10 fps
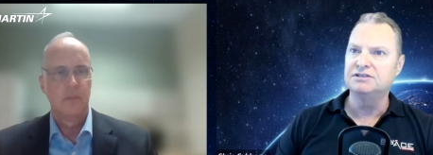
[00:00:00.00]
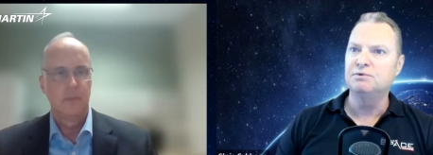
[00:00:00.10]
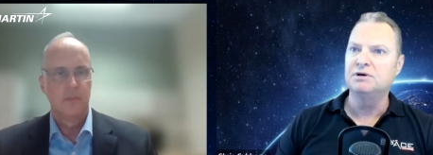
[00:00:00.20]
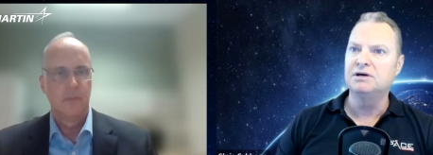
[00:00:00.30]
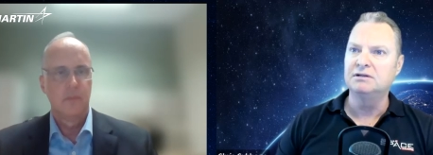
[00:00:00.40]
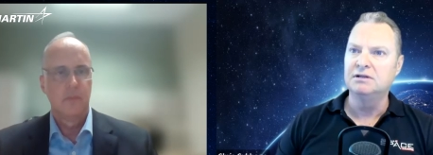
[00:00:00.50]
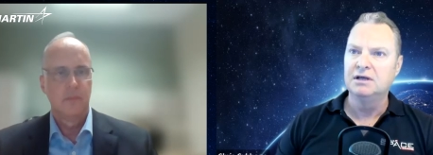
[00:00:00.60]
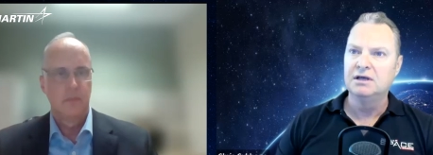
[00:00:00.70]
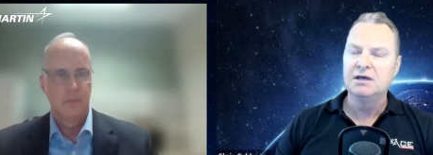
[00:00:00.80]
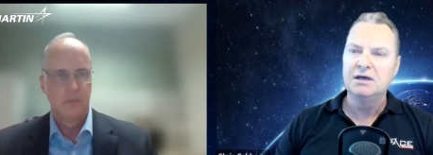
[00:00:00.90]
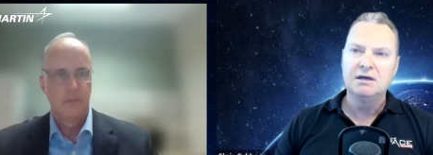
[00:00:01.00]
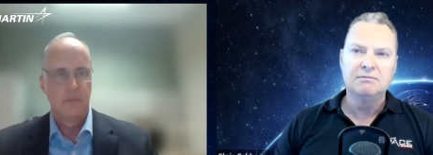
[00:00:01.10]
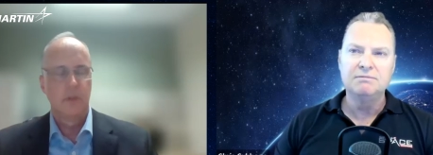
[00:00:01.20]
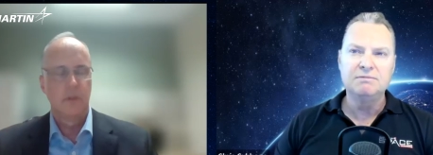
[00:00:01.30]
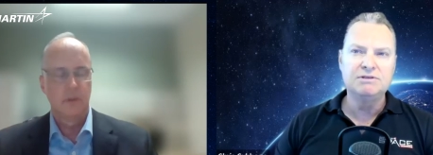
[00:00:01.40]
Speaker 1: as well.
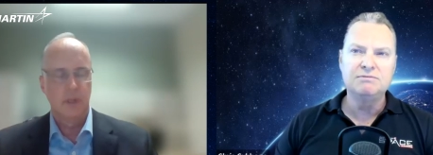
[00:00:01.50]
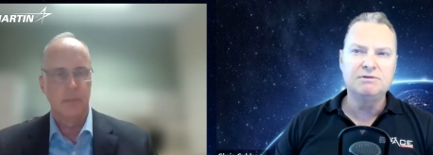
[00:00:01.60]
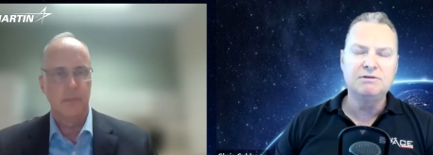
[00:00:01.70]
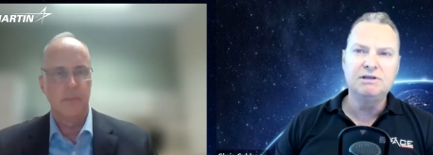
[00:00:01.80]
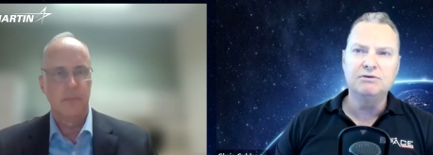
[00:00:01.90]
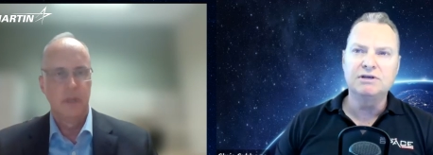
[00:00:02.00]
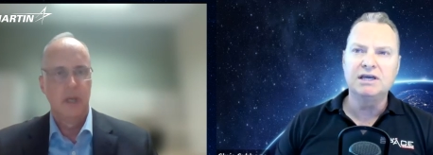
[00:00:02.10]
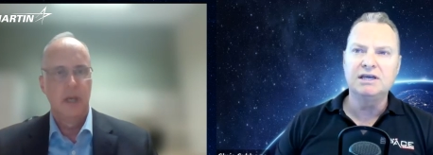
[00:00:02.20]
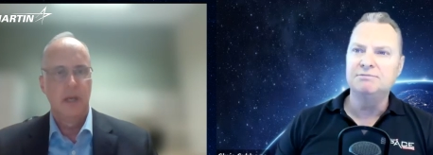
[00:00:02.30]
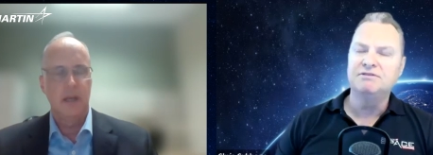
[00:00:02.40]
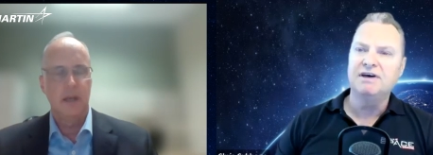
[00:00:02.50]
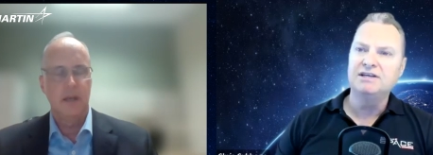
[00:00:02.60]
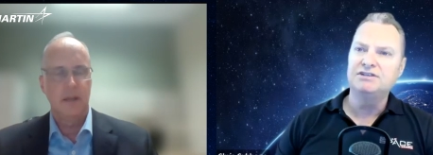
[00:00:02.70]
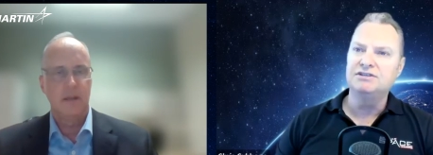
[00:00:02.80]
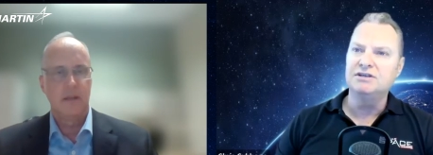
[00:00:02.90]
Yeah. Your key
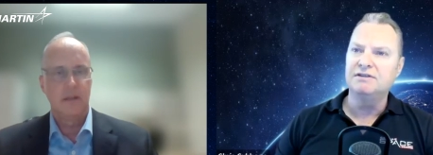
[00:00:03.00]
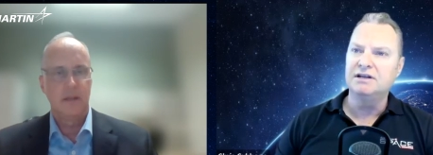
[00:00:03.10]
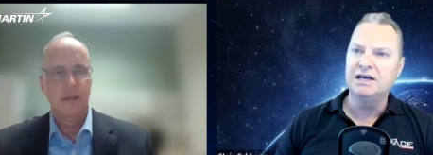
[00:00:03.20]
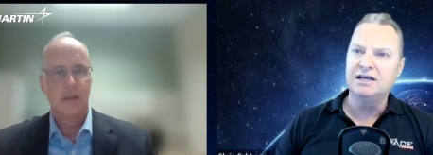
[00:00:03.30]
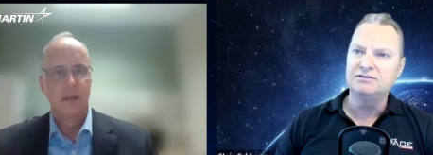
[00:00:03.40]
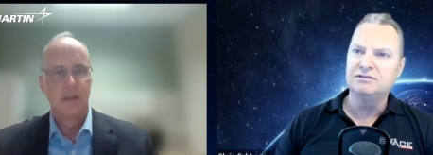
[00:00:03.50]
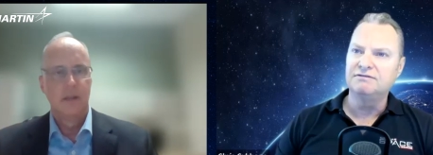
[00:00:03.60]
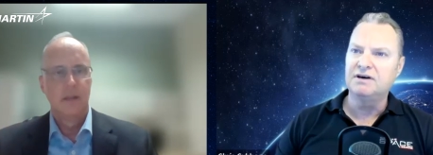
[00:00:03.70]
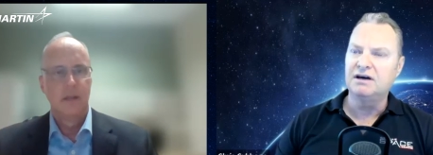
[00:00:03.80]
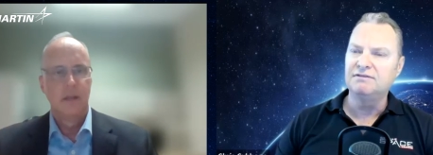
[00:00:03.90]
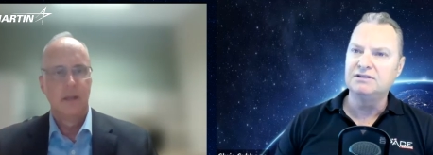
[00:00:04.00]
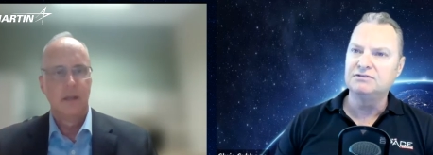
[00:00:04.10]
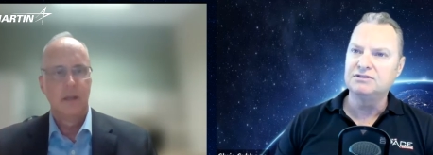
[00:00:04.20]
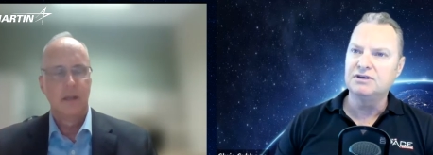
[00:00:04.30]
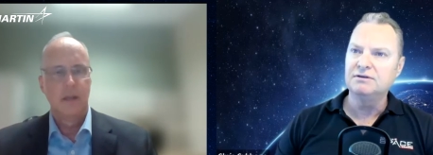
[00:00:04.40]
observations yeah. over the last sort of five years
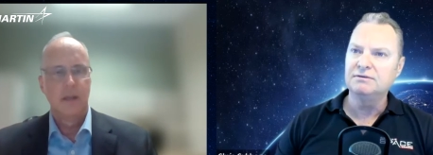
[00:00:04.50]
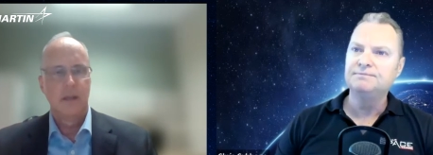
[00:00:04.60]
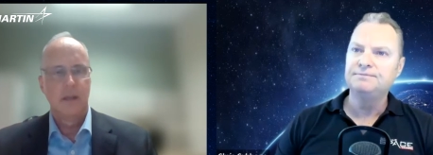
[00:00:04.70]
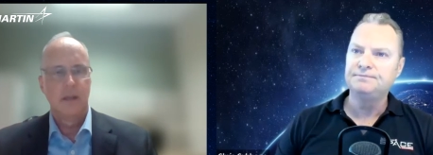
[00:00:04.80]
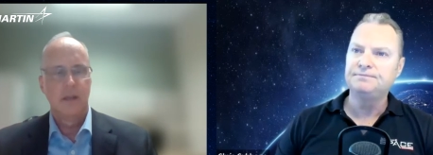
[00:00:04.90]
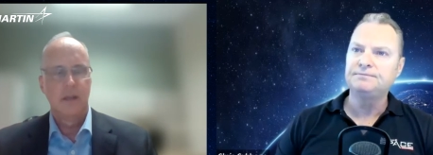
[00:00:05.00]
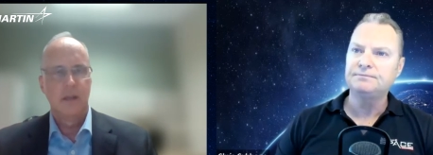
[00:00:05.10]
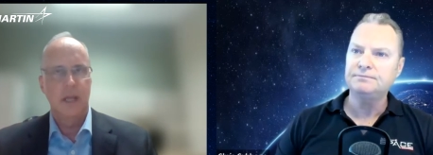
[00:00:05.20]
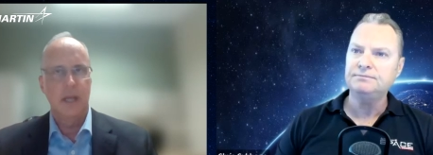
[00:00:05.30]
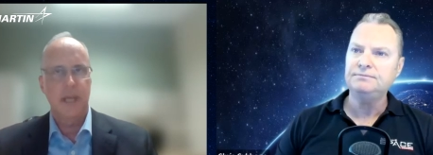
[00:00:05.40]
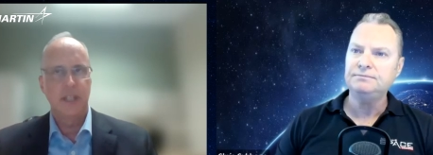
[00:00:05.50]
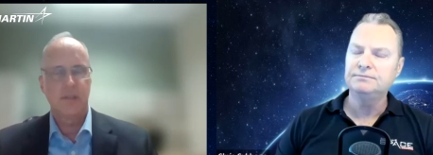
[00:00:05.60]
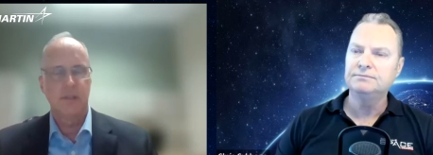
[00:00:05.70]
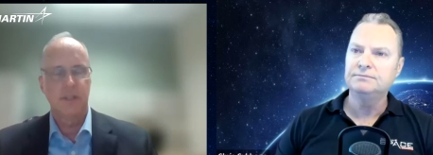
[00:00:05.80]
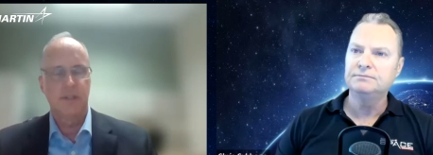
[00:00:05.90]
or so.
Speaker 2: Yeah,
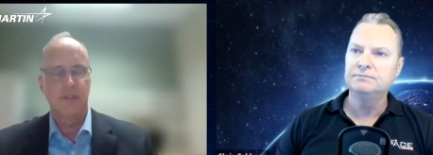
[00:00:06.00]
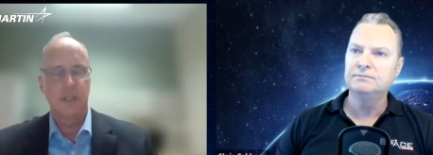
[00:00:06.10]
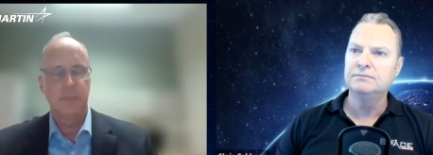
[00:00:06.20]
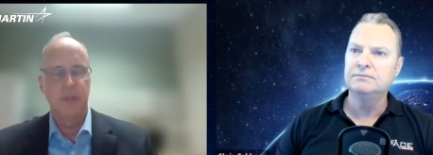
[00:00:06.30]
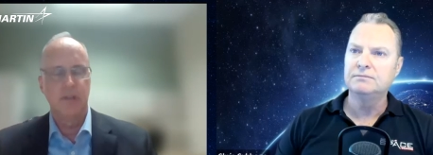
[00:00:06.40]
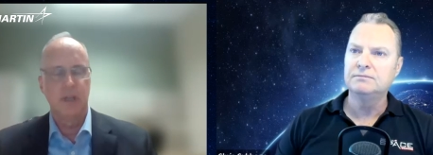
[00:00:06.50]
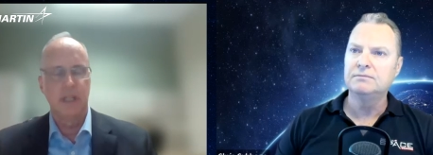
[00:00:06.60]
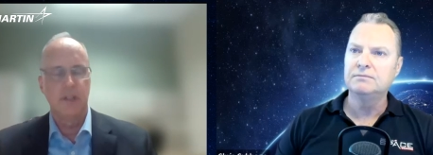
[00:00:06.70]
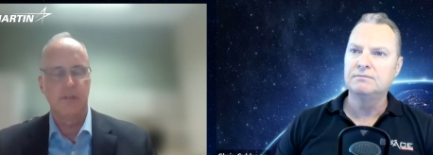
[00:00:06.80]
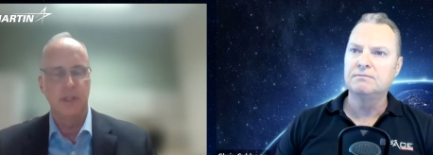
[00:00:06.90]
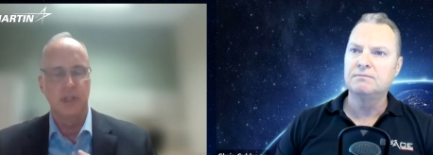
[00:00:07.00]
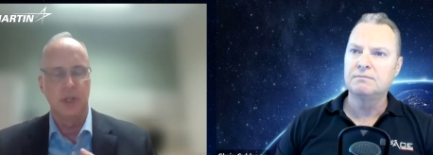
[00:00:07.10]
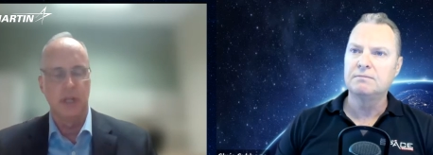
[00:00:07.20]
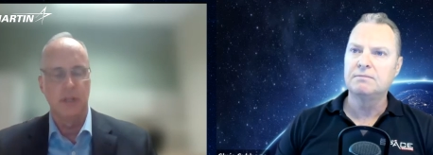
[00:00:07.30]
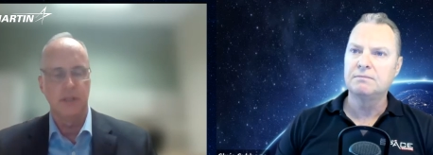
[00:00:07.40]
thanks, Chris. It's, it's been a real interesting
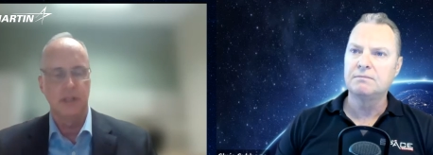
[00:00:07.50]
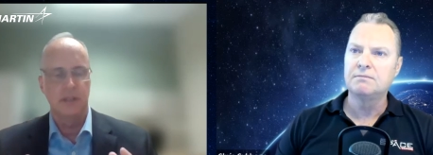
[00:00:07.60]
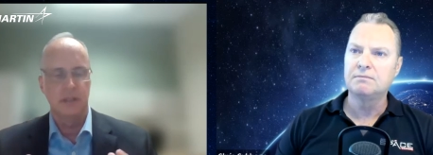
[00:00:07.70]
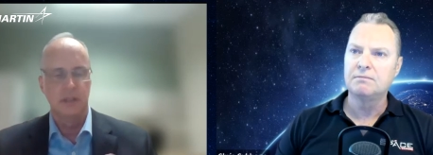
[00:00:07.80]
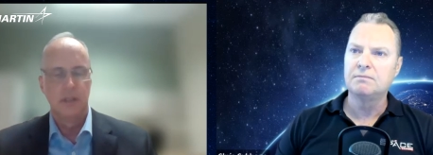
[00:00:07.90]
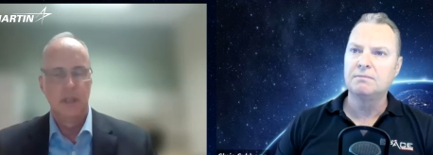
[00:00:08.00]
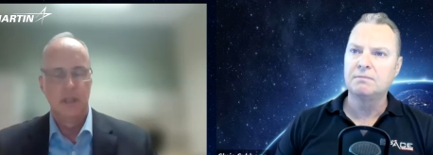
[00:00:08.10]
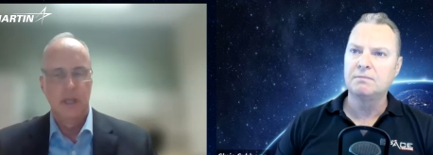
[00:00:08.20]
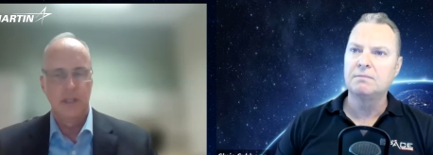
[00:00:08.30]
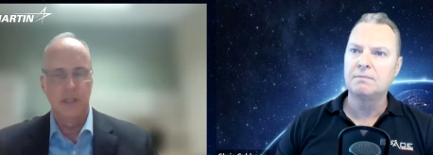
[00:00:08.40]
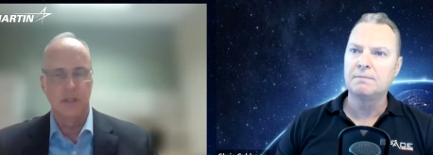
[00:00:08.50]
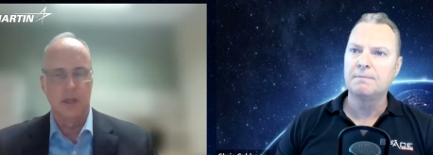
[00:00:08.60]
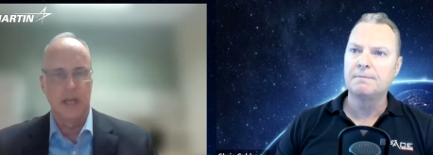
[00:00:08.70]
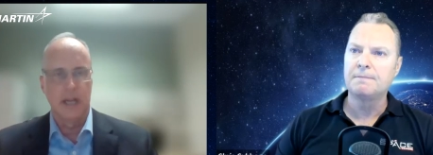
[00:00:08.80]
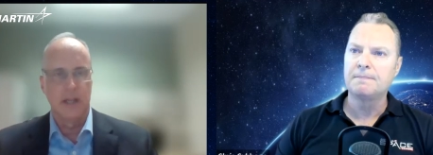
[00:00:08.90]
journey since since
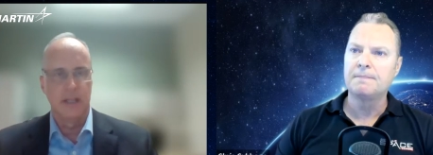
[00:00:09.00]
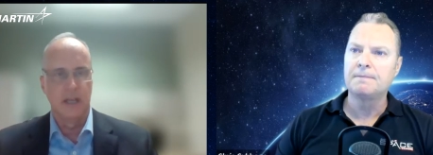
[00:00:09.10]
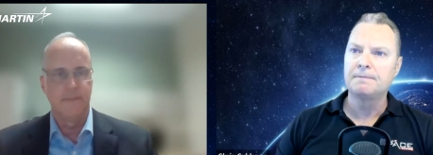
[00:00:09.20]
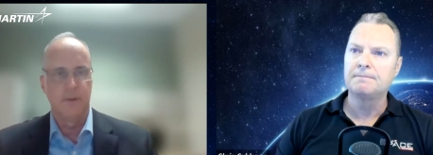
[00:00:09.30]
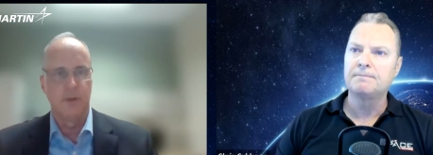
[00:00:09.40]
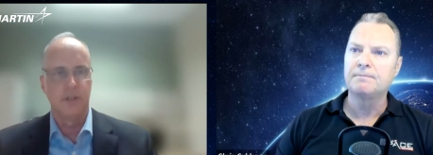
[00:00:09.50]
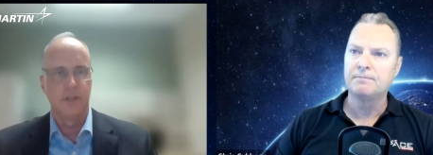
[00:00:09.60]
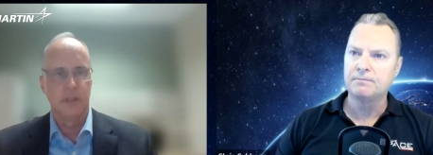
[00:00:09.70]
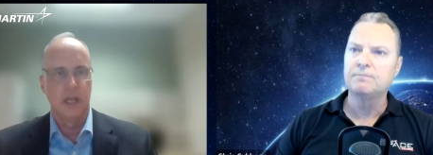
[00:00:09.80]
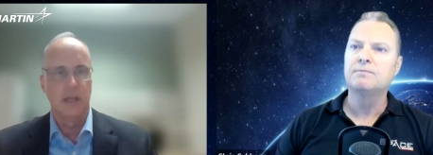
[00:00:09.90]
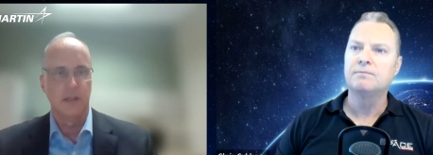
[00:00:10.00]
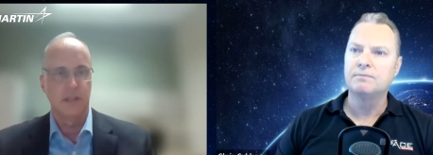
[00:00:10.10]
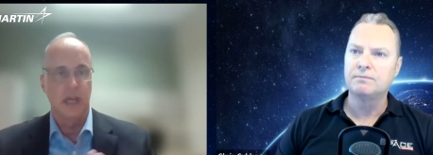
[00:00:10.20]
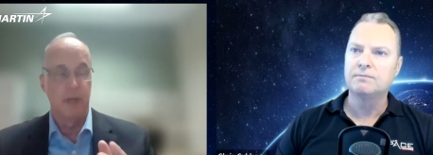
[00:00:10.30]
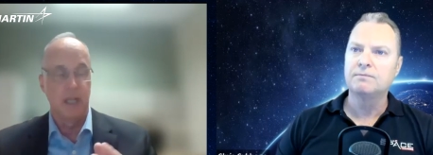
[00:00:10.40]
I got out of the Air Force, you know,
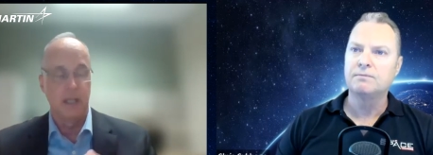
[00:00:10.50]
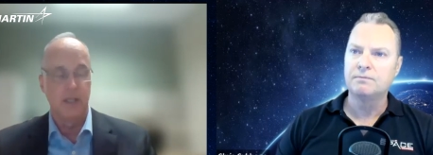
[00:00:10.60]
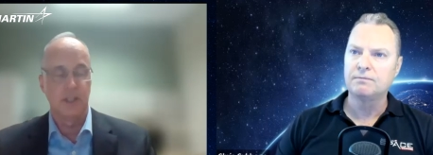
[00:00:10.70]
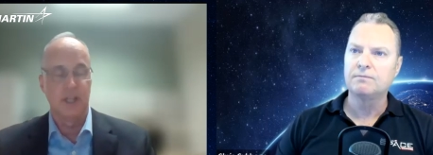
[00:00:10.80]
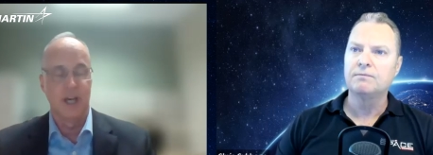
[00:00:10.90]
so many years